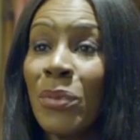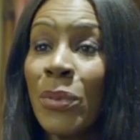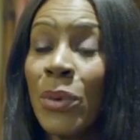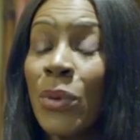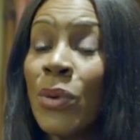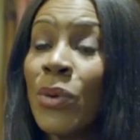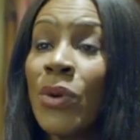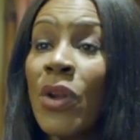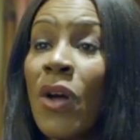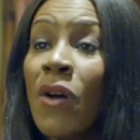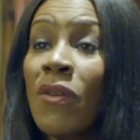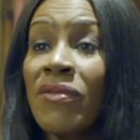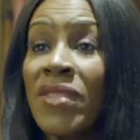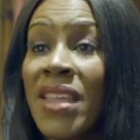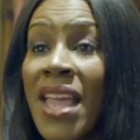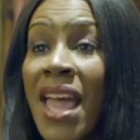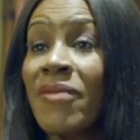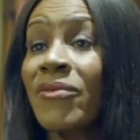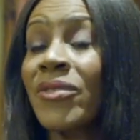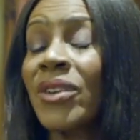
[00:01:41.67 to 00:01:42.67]
born of
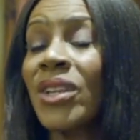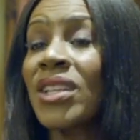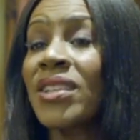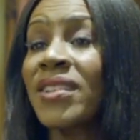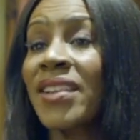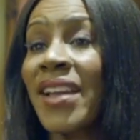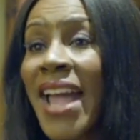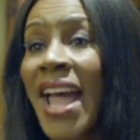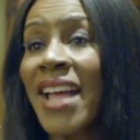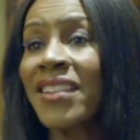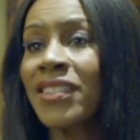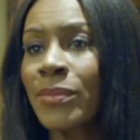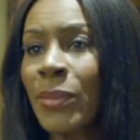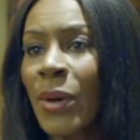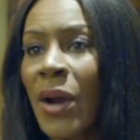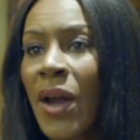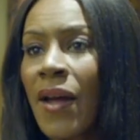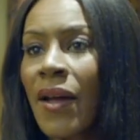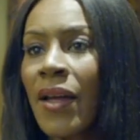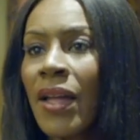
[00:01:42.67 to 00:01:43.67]
the African
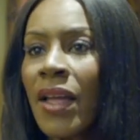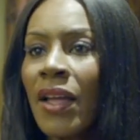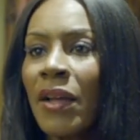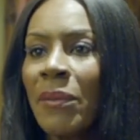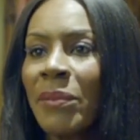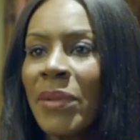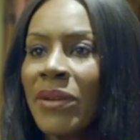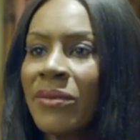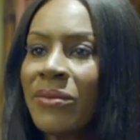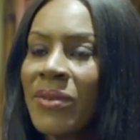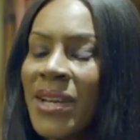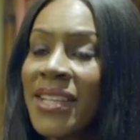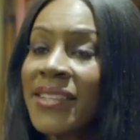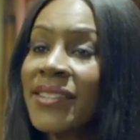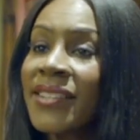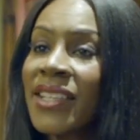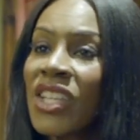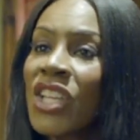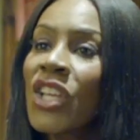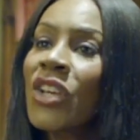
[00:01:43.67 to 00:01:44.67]
diaspora but
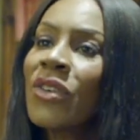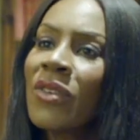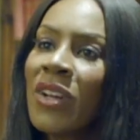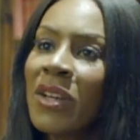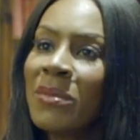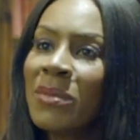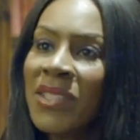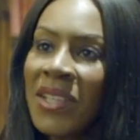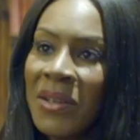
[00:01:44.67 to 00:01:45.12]
raised in Europe.